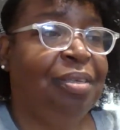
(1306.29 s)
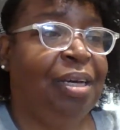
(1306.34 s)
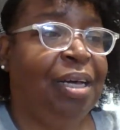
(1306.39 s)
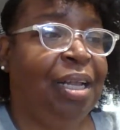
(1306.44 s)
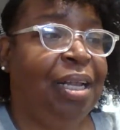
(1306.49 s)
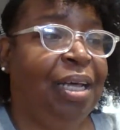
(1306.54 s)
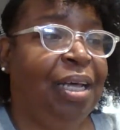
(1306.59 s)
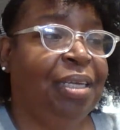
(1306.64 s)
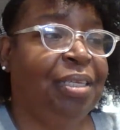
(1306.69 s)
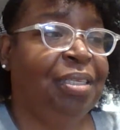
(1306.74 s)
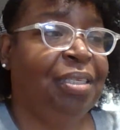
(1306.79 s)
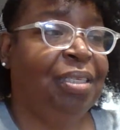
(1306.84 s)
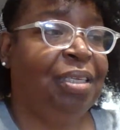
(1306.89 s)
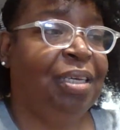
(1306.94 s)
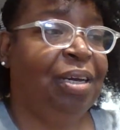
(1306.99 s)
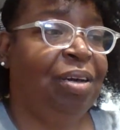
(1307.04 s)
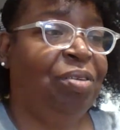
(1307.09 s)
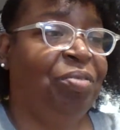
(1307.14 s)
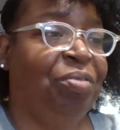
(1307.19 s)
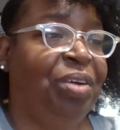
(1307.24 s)
I like to
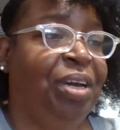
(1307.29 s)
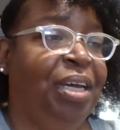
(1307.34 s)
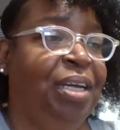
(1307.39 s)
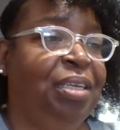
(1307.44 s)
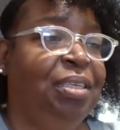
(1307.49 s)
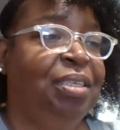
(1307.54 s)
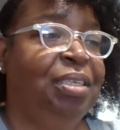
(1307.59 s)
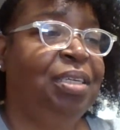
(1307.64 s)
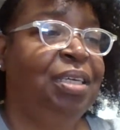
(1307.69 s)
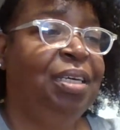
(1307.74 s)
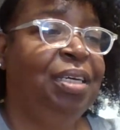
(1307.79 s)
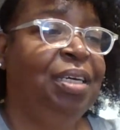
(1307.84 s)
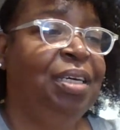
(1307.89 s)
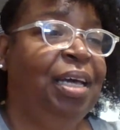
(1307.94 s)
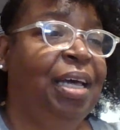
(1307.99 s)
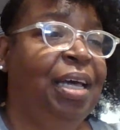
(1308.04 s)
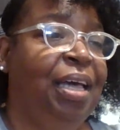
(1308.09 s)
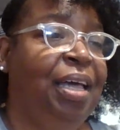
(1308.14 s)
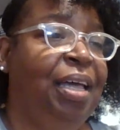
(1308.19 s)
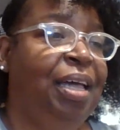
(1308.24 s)
decorate
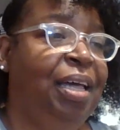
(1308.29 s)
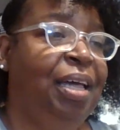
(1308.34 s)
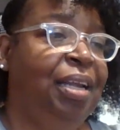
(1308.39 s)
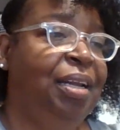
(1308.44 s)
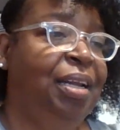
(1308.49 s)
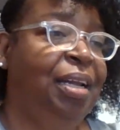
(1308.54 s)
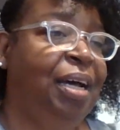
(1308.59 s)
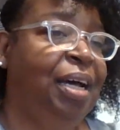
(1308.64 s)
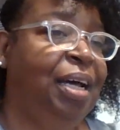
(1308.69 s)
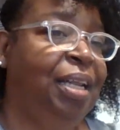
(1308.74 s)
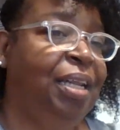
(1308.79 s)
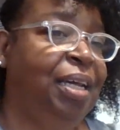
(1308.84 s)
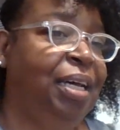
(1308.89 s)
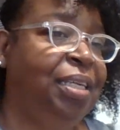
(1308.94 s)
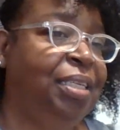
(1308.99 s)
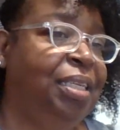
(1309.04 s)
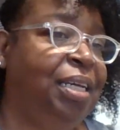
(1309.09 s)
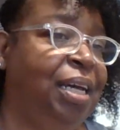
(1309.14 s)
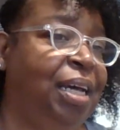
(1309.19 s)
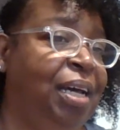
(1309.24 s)
and I
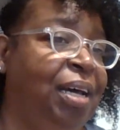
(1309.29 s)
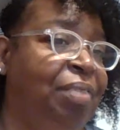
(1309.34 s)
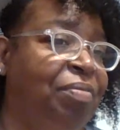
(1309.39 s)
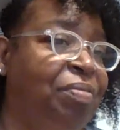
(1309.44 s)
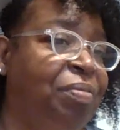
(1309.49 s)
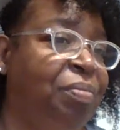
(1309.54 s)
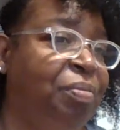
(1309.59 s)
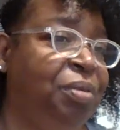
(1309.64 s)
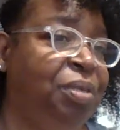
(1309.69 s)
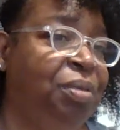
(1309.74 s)
like to have,